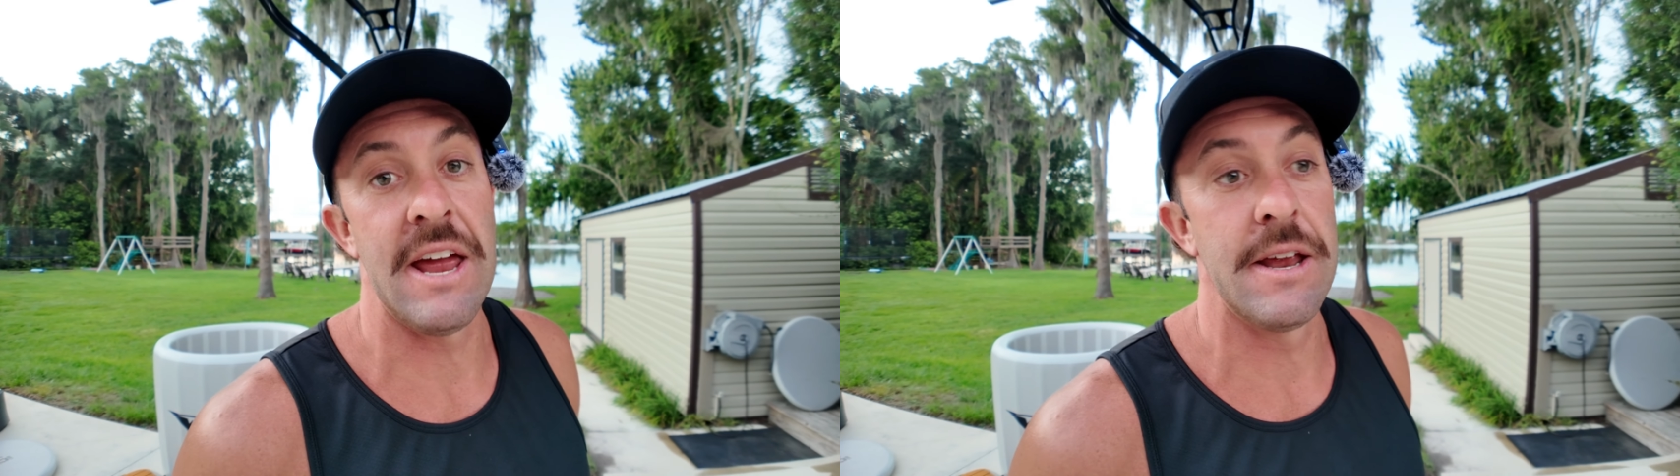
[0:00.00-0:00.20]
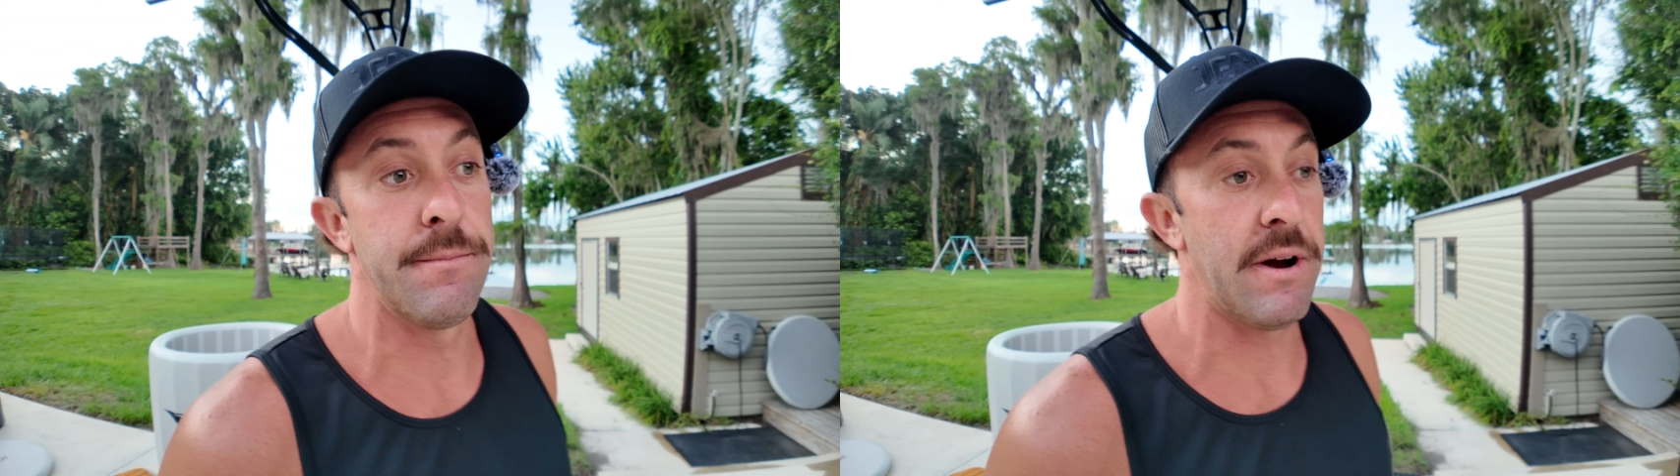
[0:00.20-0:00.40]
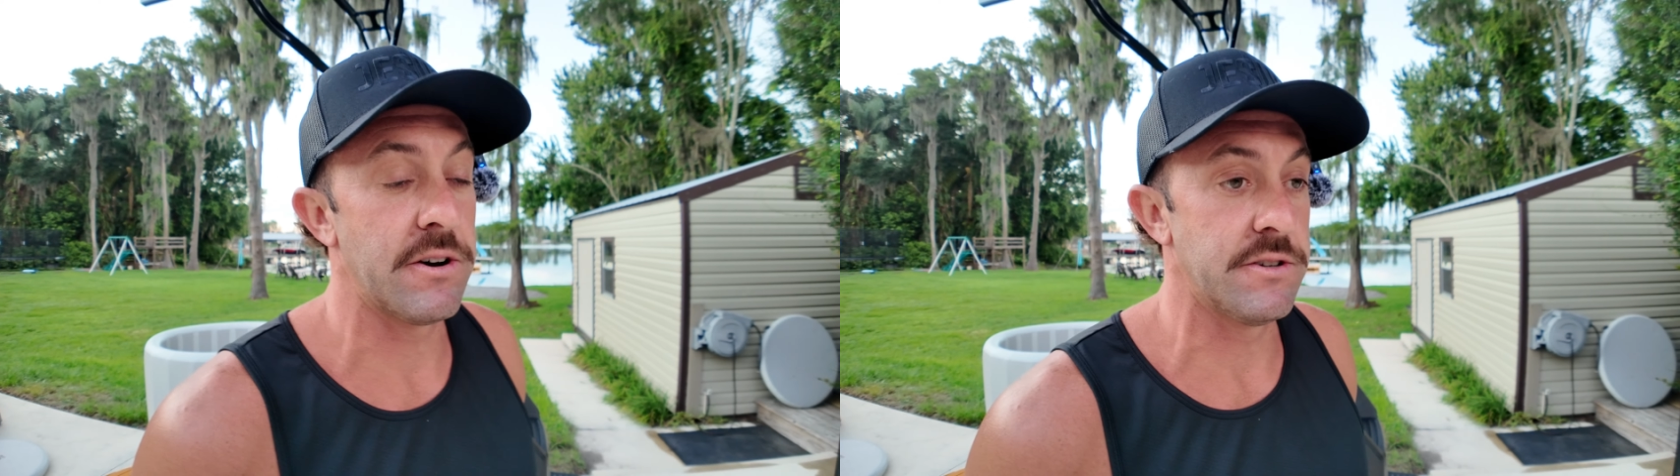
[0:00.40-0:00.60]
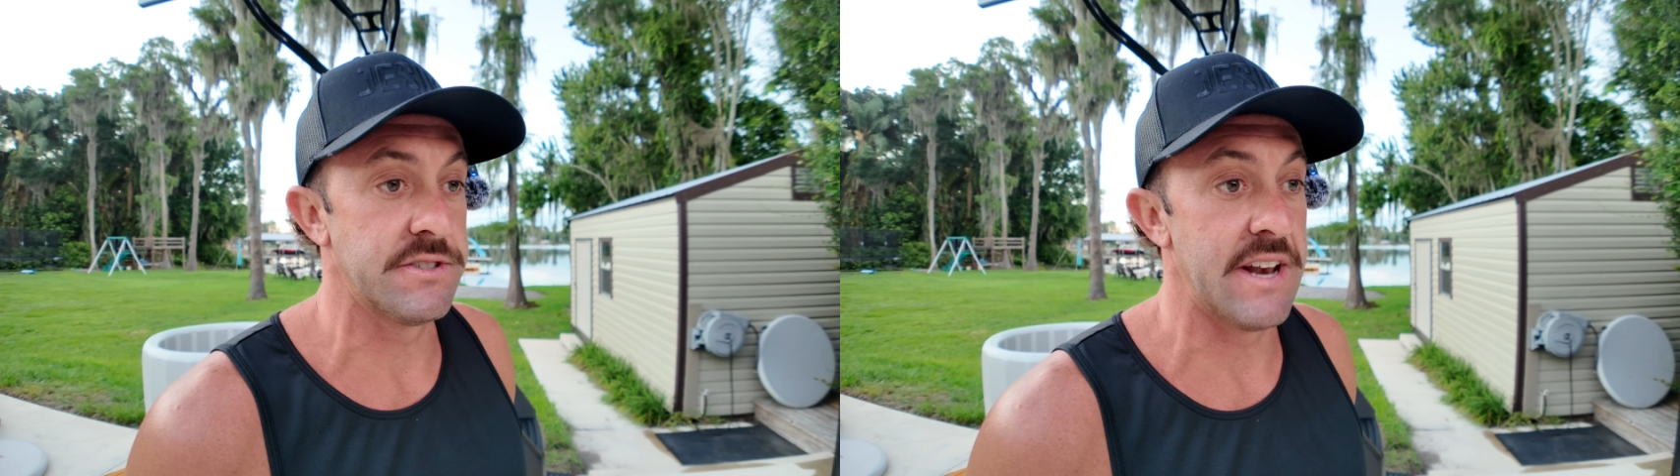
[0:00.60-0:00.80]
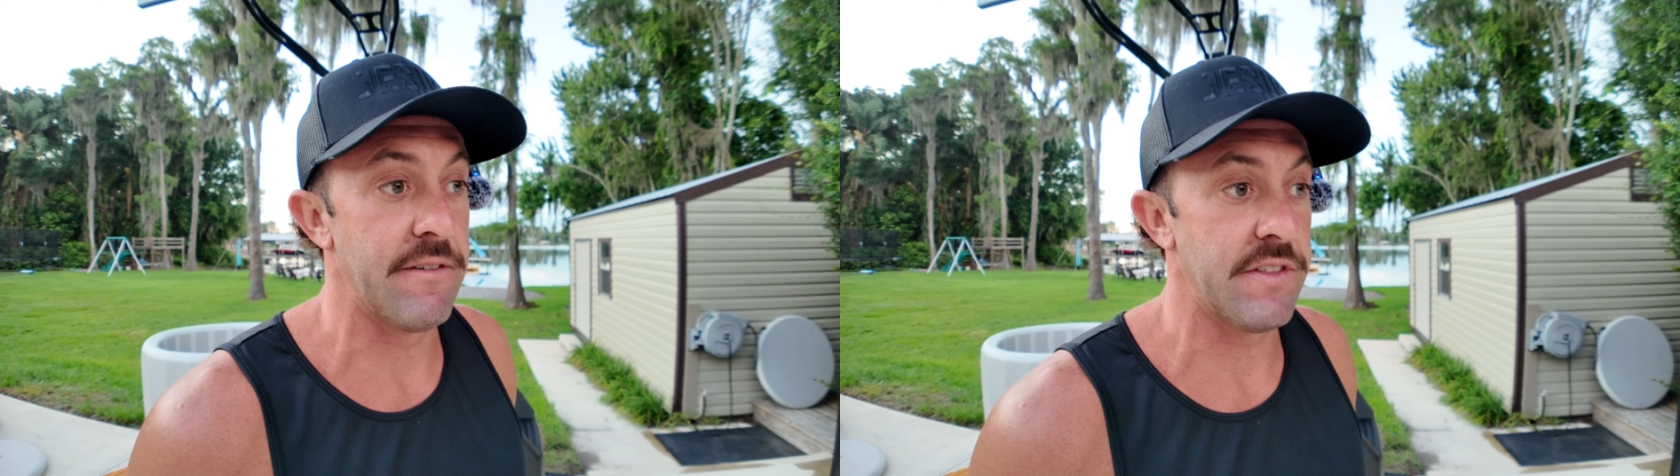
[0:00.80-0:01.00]
and
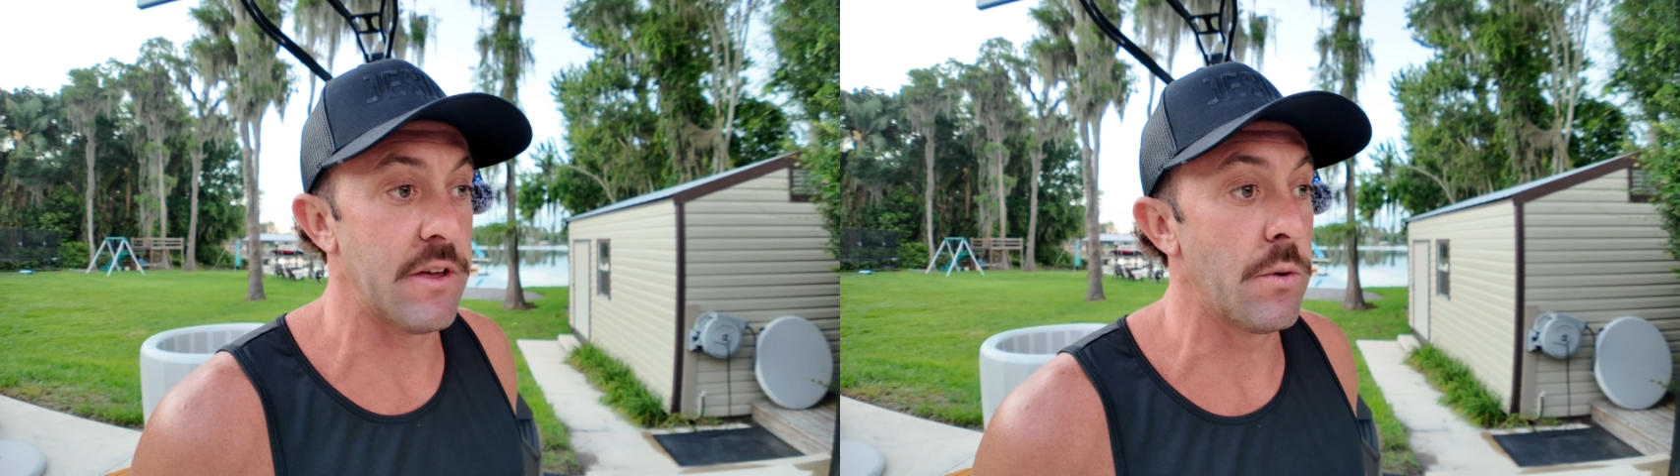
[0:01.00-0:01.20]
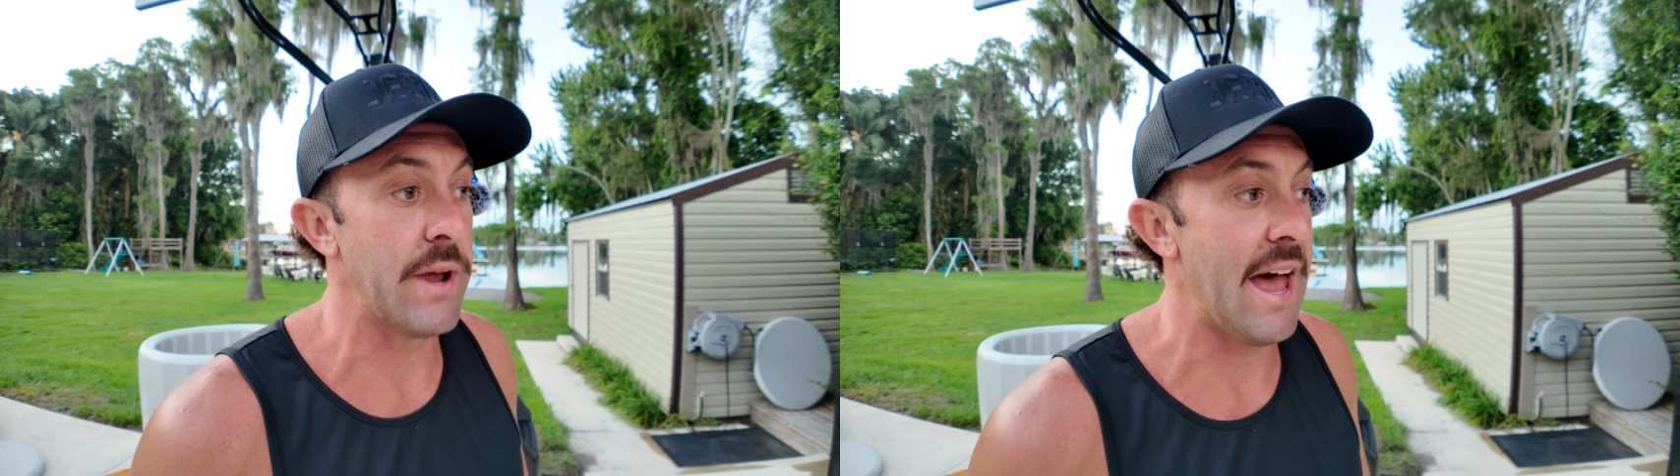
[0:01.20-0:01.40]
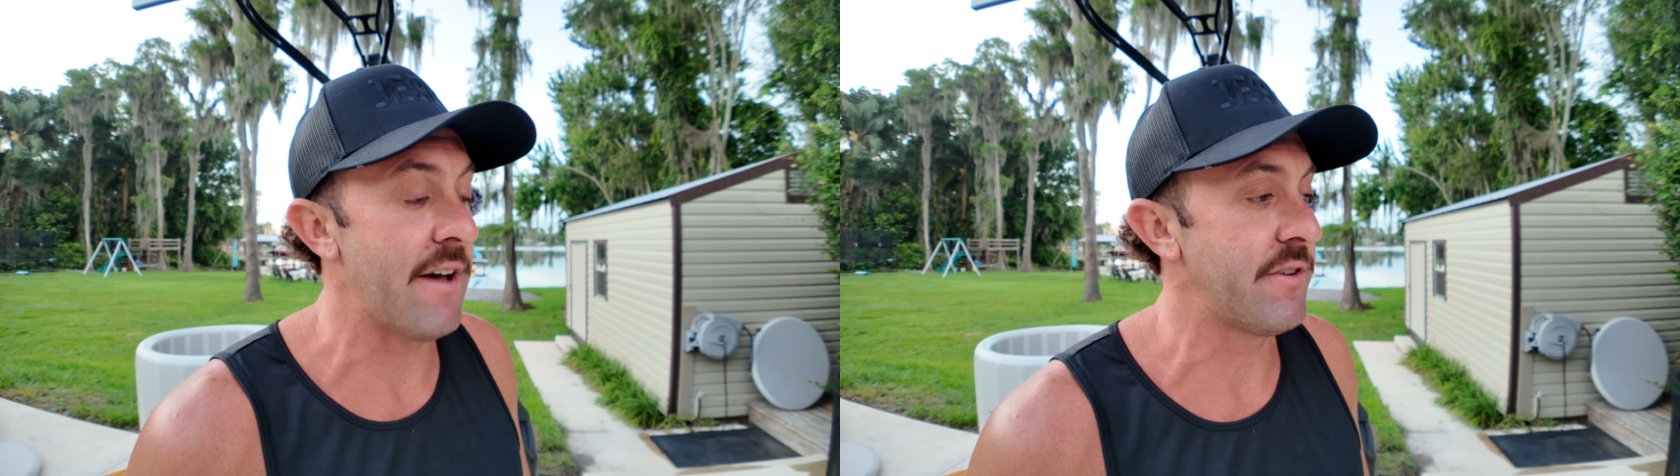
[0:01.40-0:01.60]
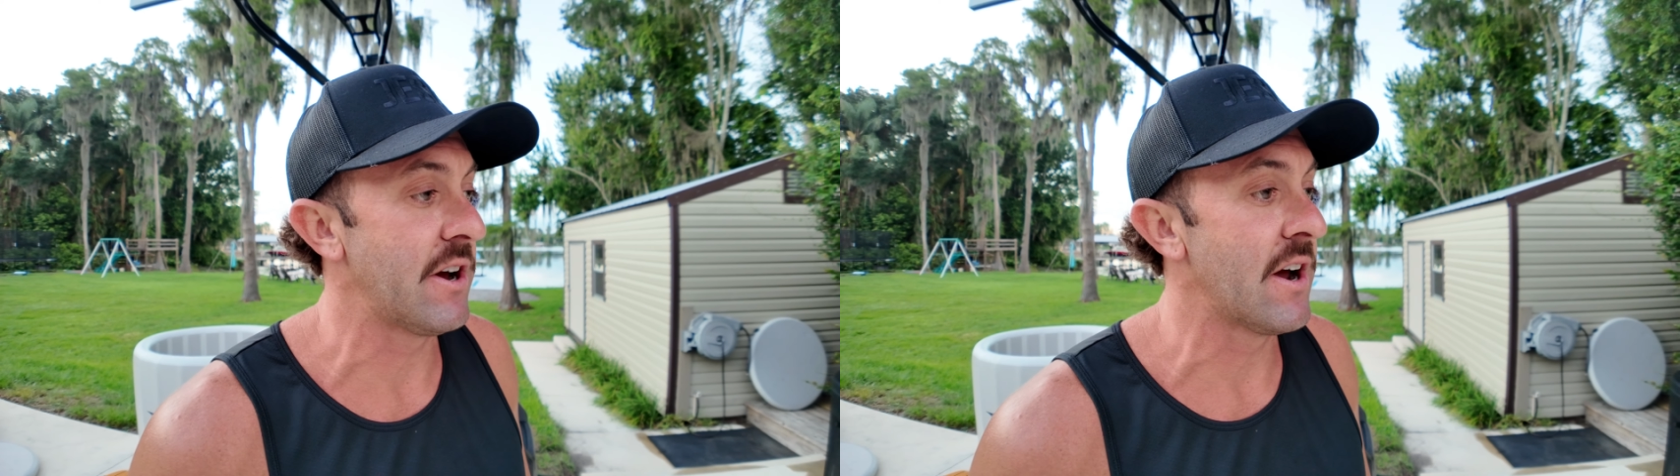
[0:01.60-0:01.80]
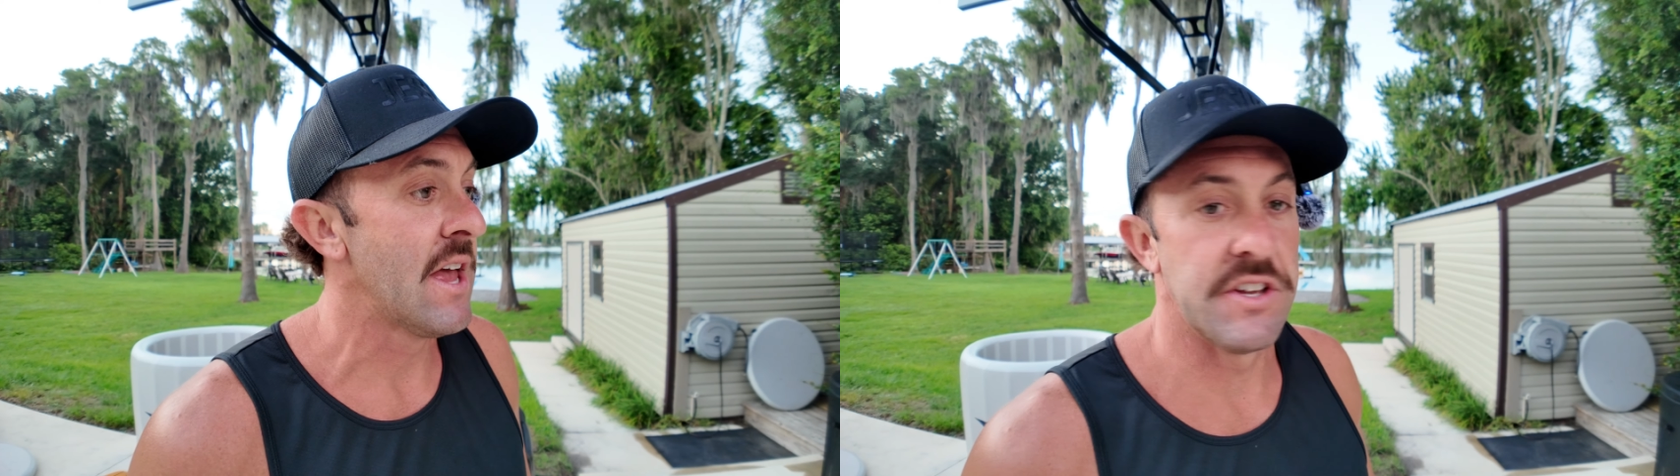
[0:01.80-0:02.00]
barrels and everything that we have here,